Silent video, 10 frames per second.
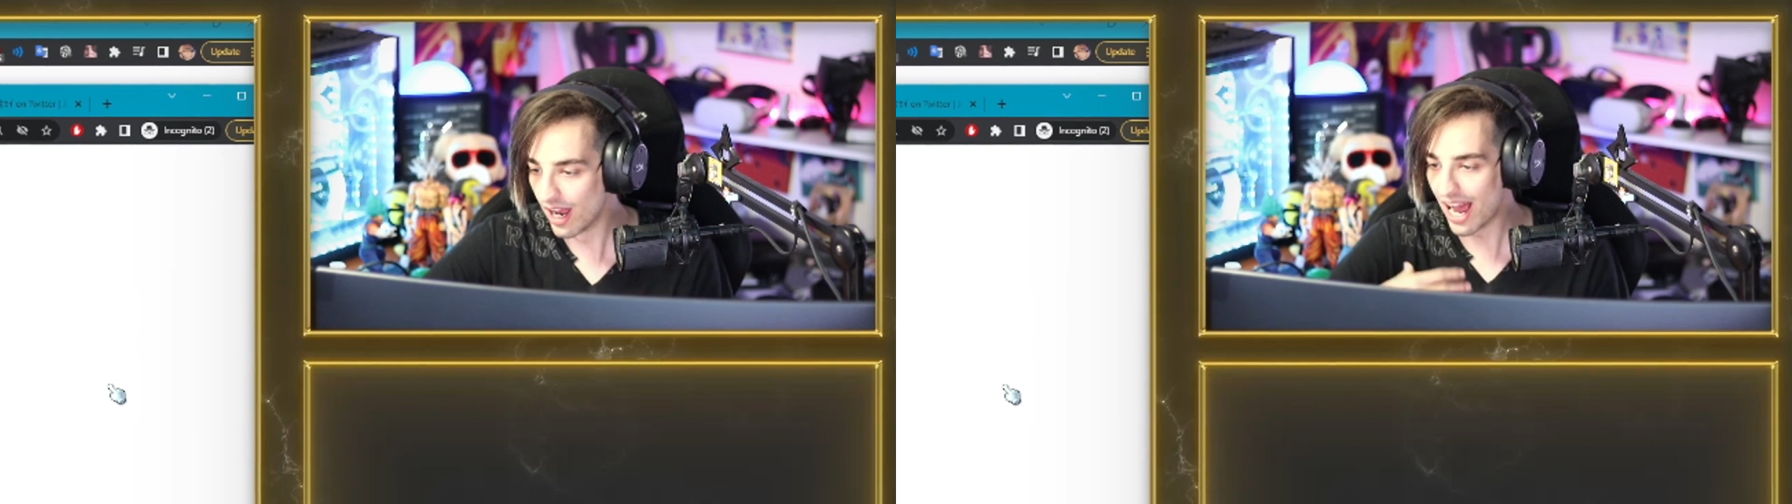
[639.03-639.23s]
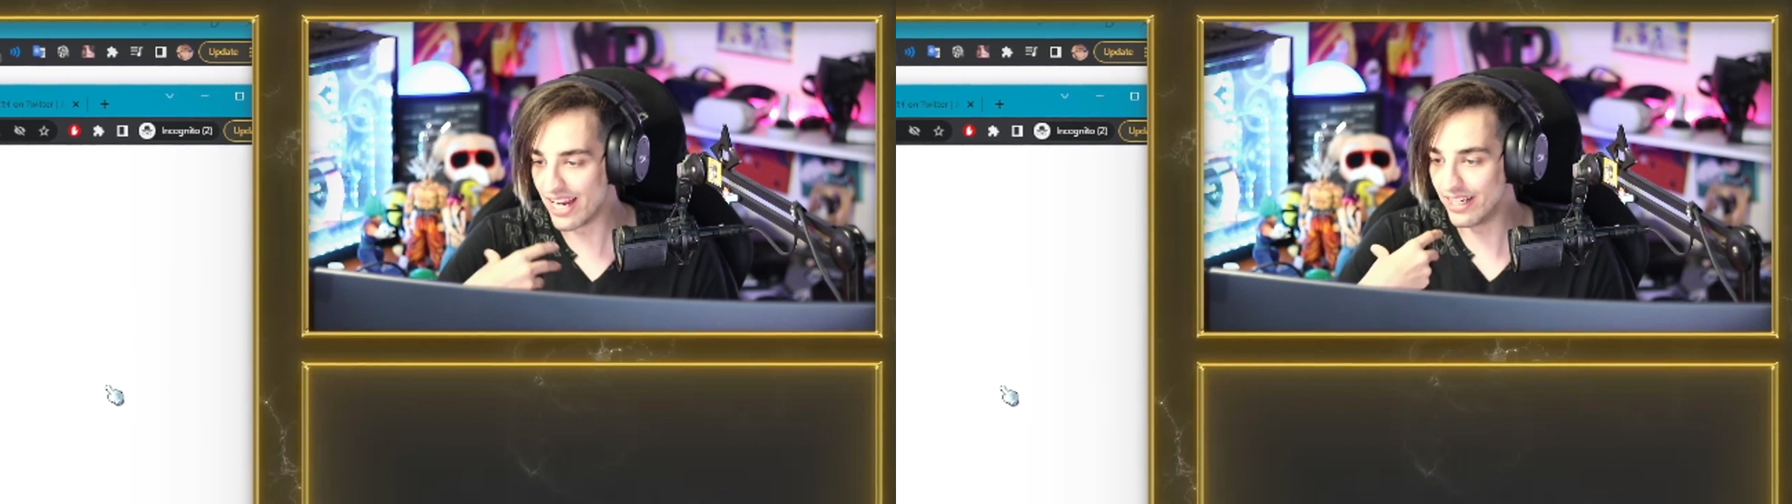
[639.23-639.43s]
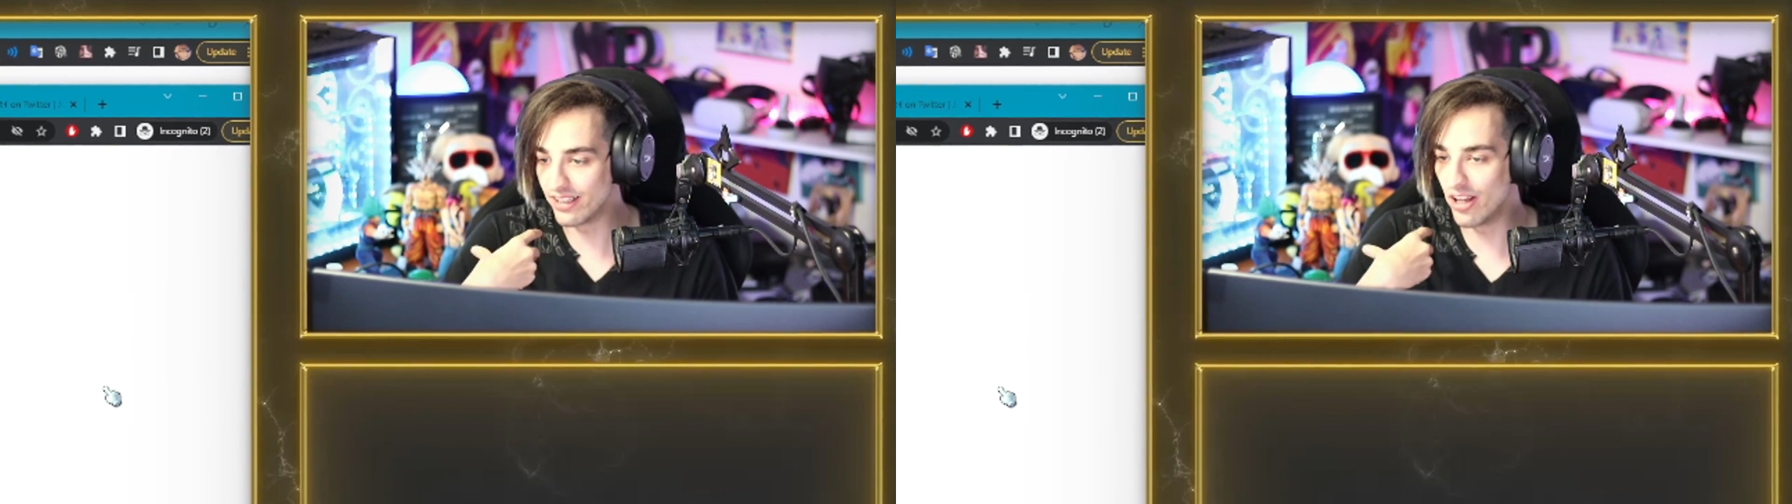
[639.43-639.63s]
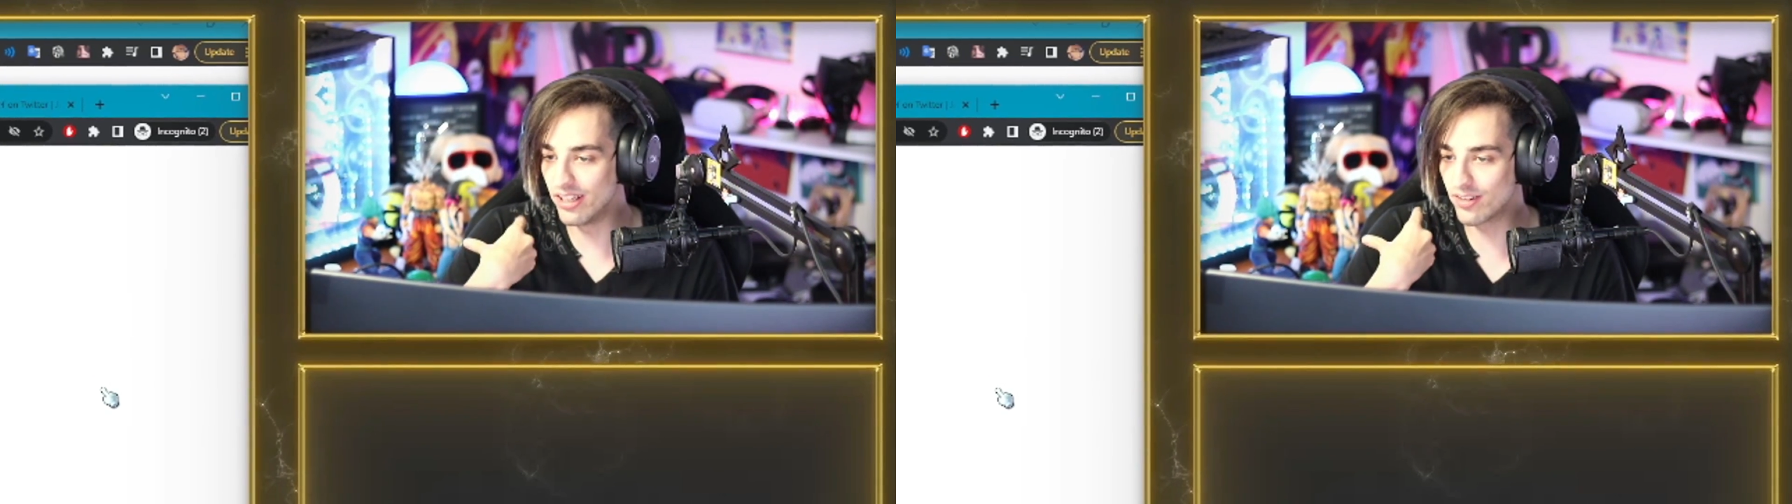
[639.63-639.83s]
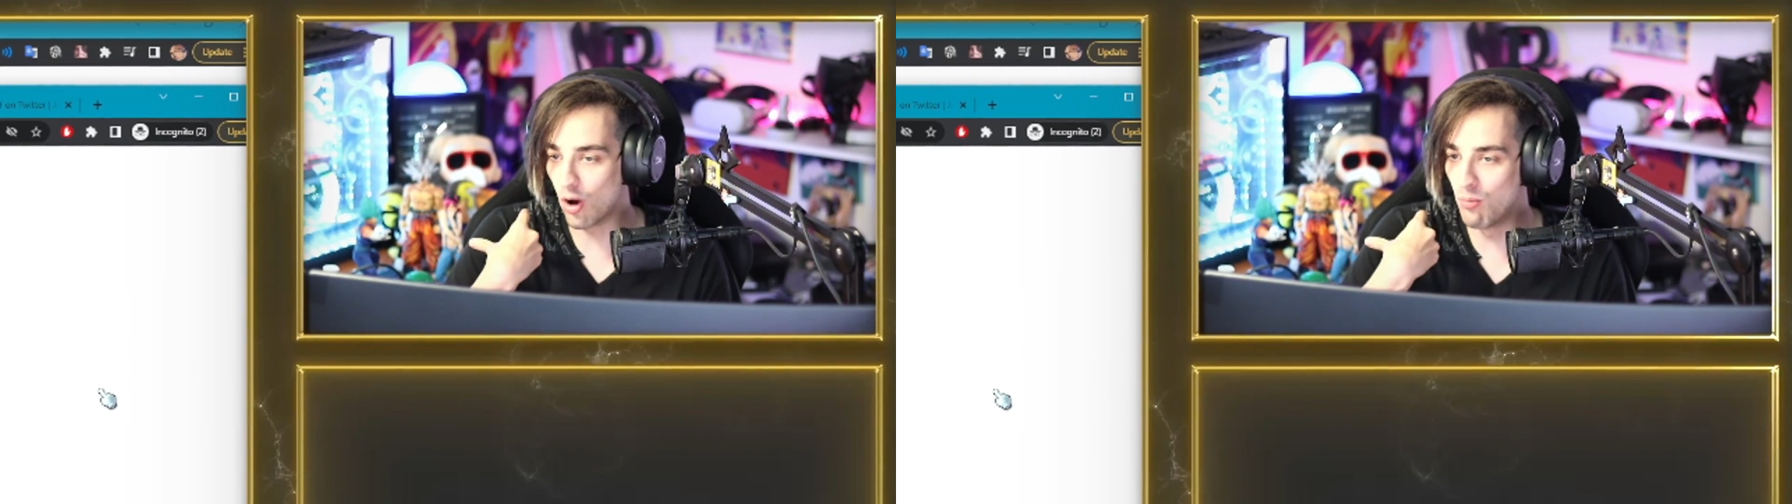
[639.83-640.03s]
I it,
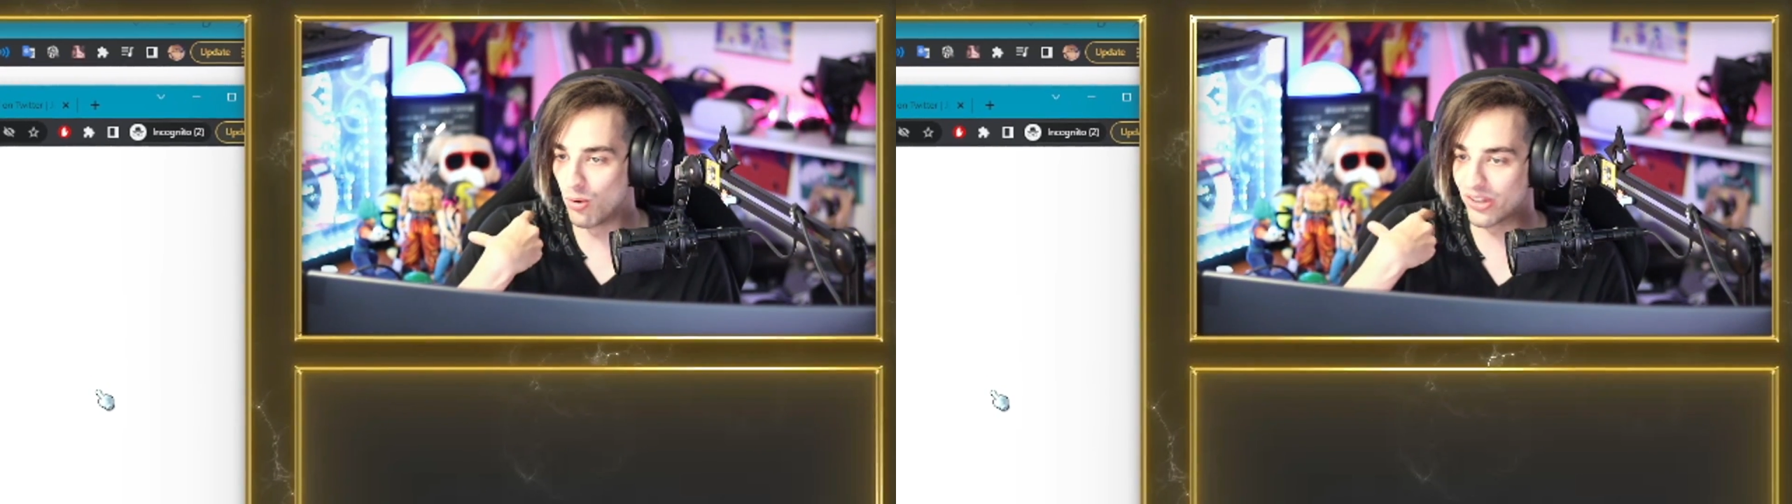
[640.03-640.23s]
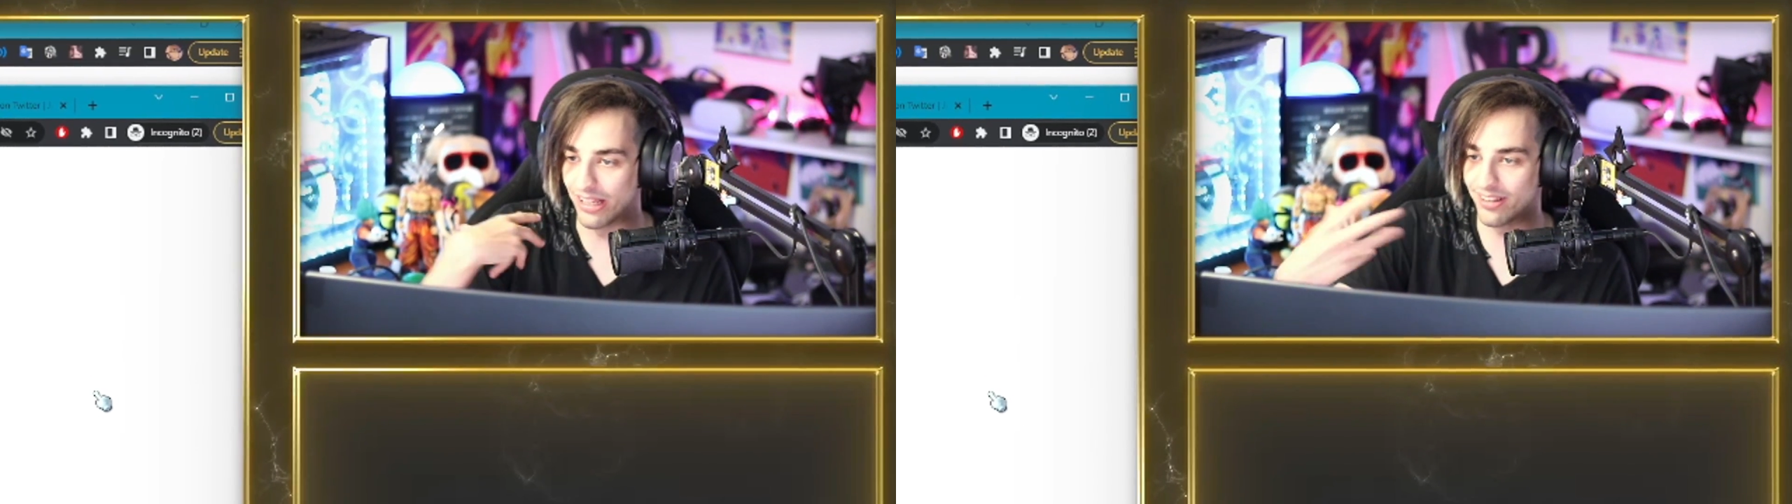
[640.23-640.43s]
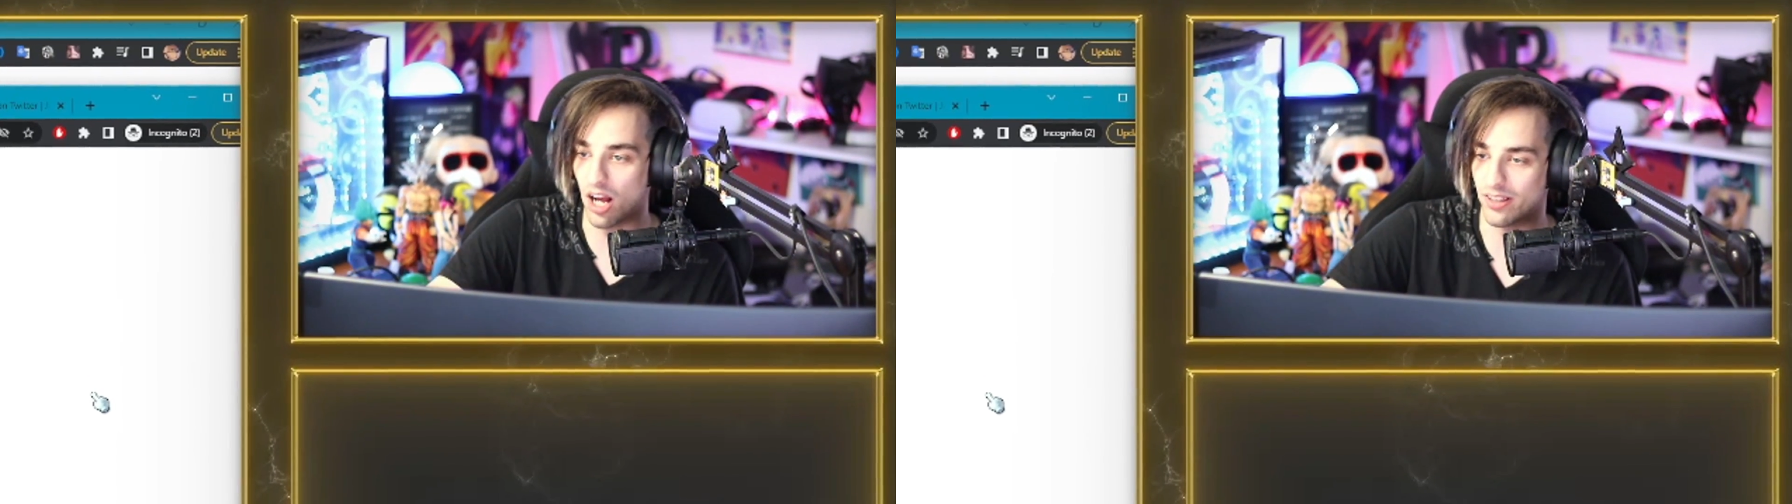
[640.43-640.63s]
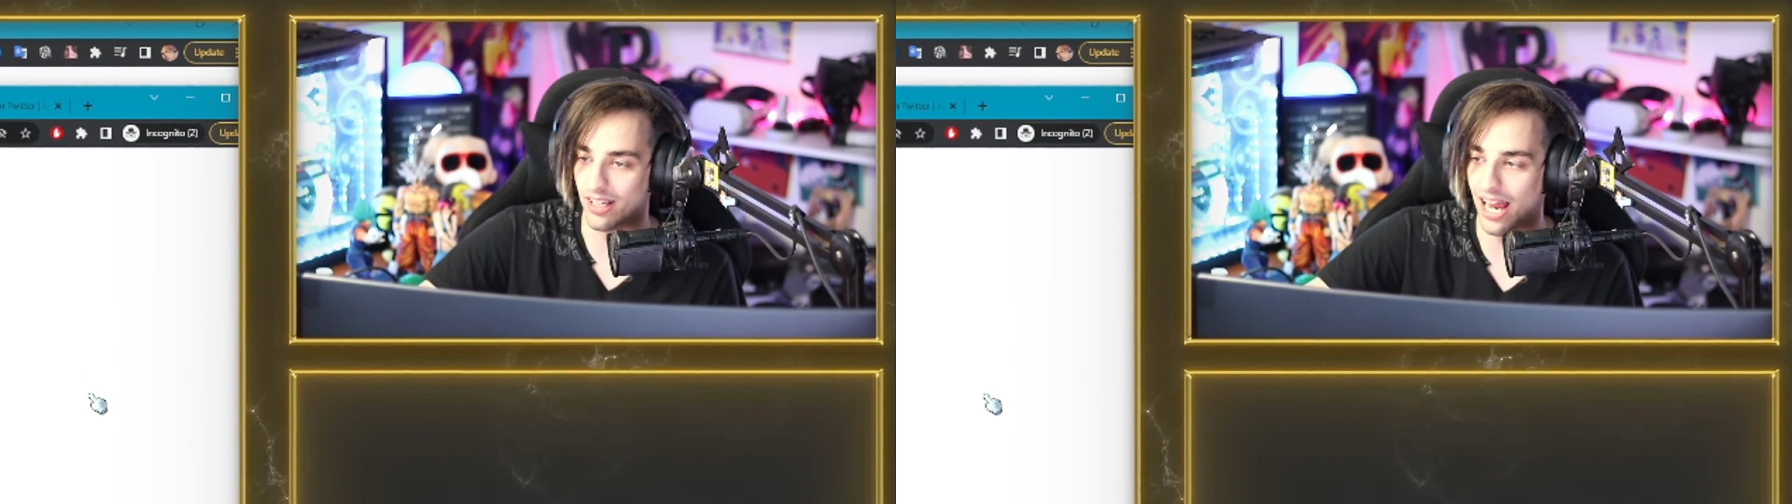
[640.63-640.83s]
it's almost disgusting.